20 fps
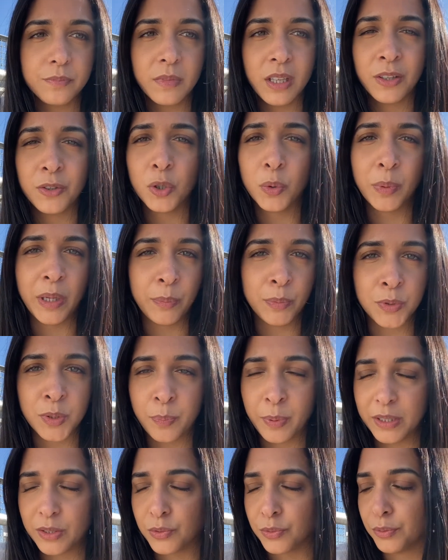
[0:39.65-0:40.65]
and you'll be able to
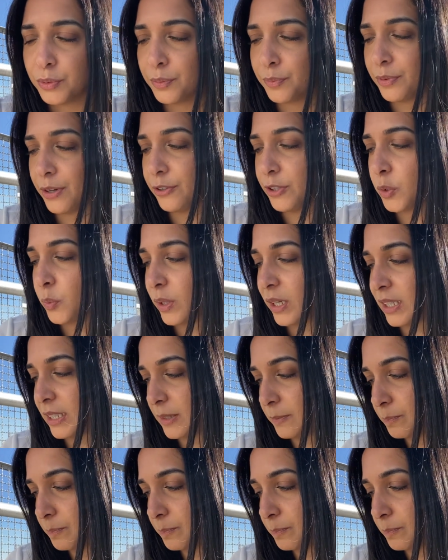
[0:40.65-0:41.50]
bitch through them very quickly.